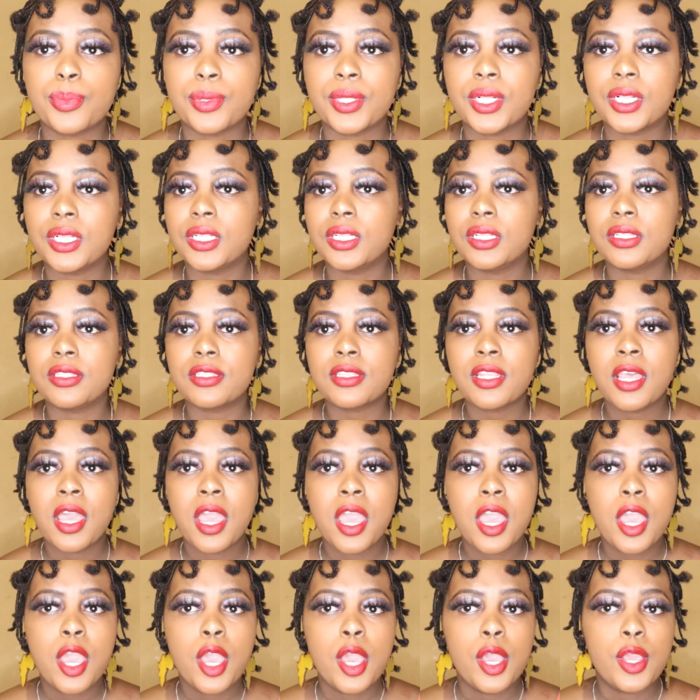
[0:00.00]
bills,
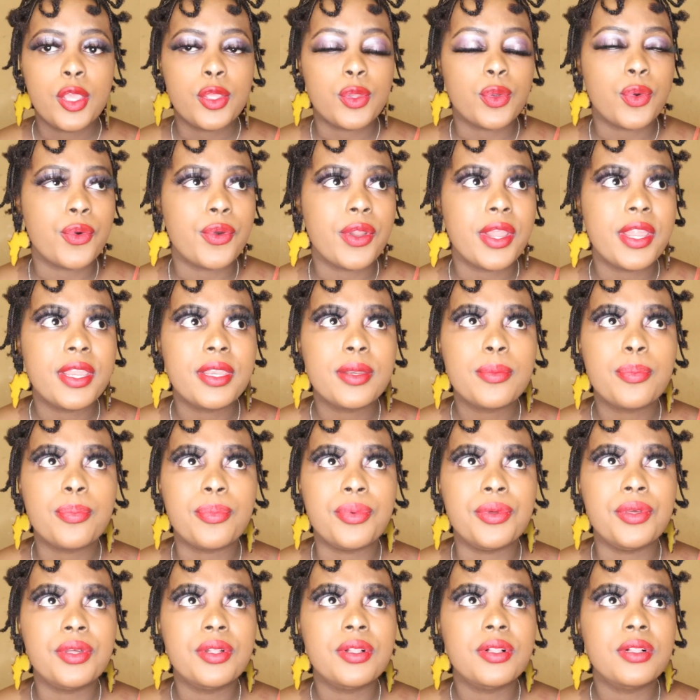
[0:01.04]
your rent
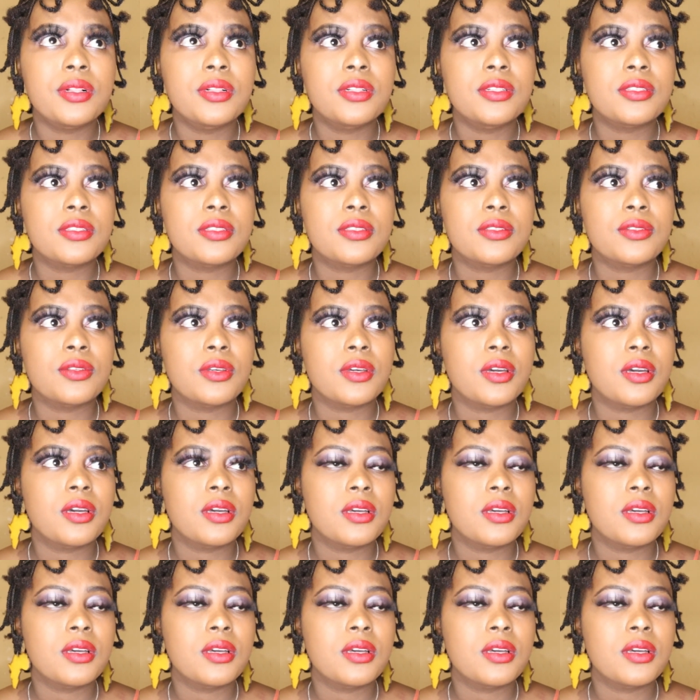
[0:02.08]
bills,